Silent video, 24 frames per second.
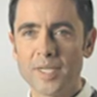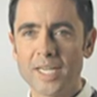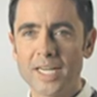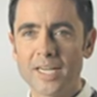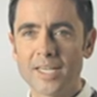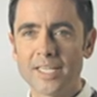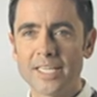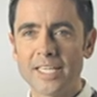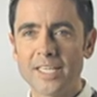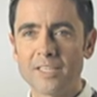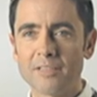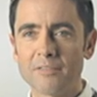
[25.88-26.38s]

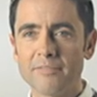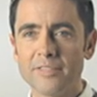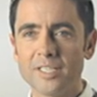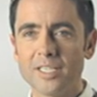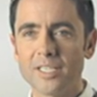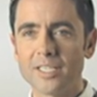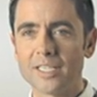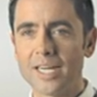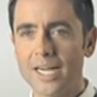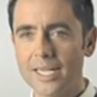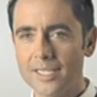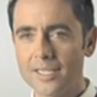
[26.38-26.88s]
drug to treat
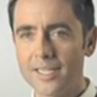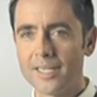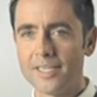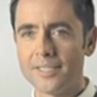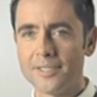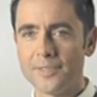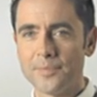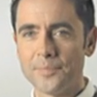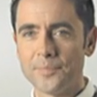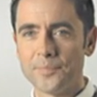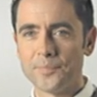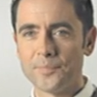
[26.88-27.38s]
many
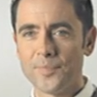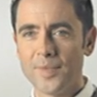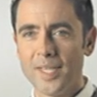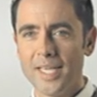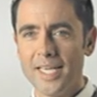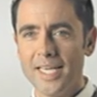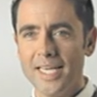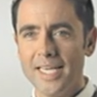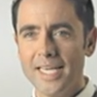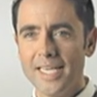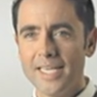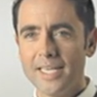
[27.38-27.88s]
diseases.
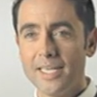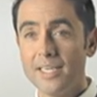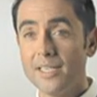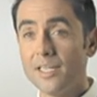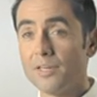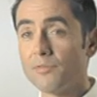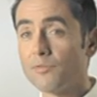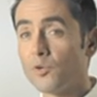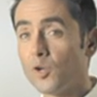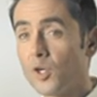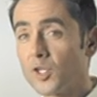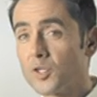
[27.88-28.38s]

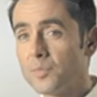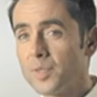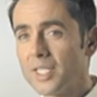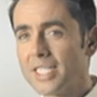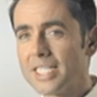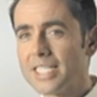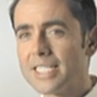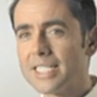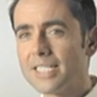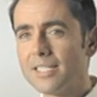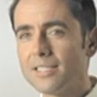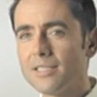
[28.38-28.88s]

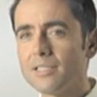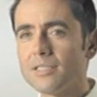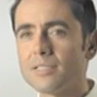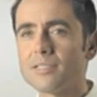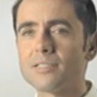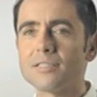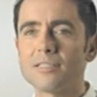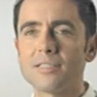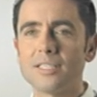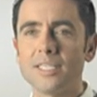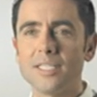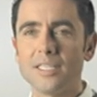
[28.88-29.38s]
Traditional medicine
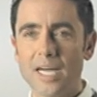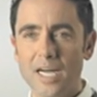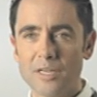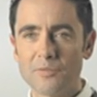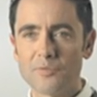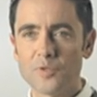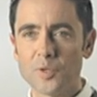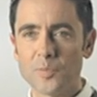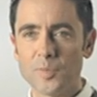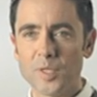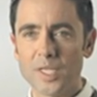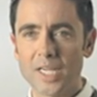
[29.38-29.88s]

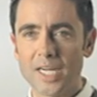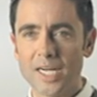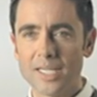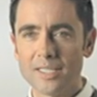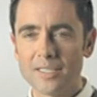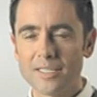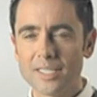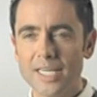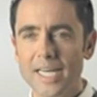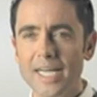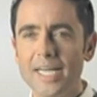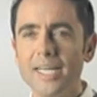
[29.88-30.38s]
appreciates
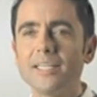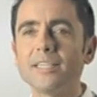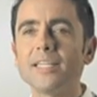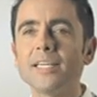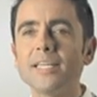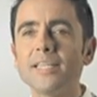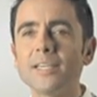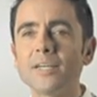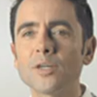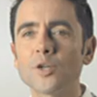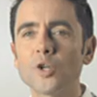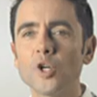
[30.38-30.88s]
its
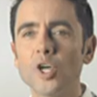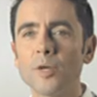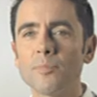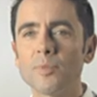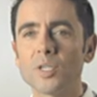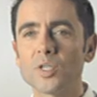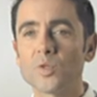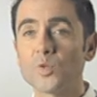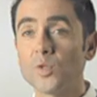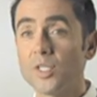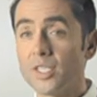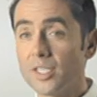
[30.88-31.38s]

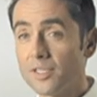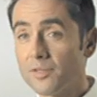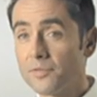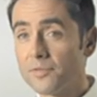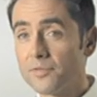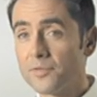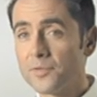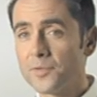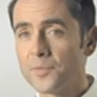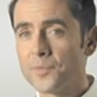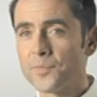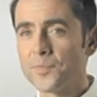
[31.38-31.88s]

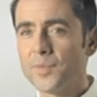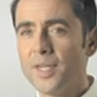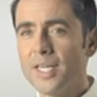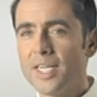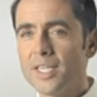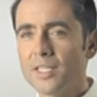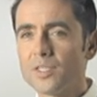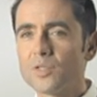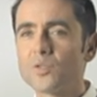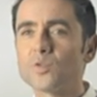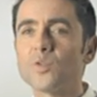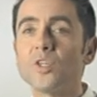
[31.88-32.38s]
detoxification,
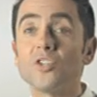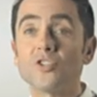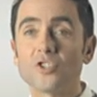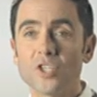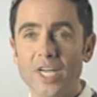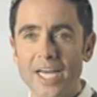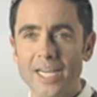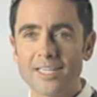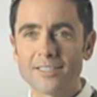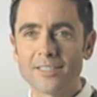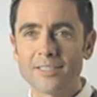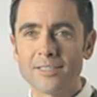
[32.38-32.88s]

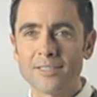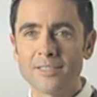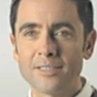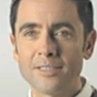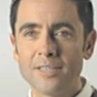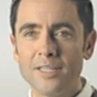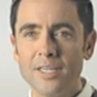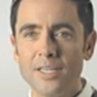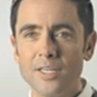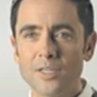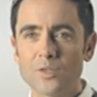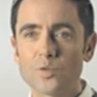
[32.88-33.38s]
purging,
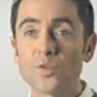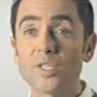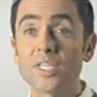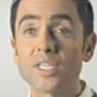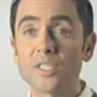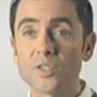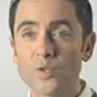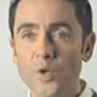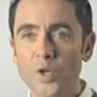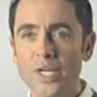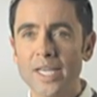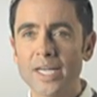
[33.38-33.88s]
acid
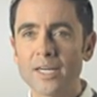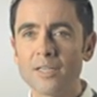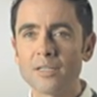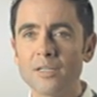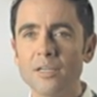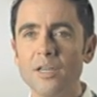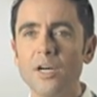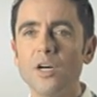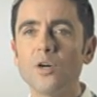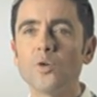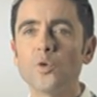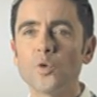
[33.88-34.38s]

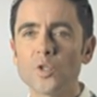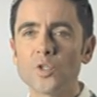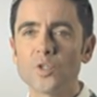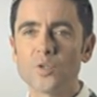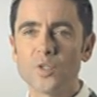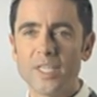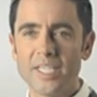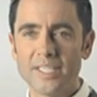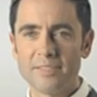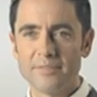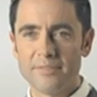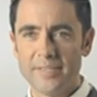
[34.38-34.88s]
neutralization, and
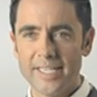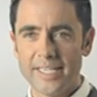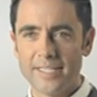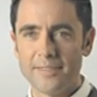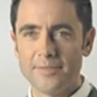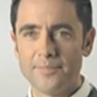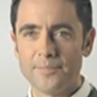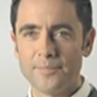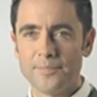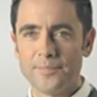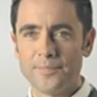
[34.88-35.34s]
fat reduction.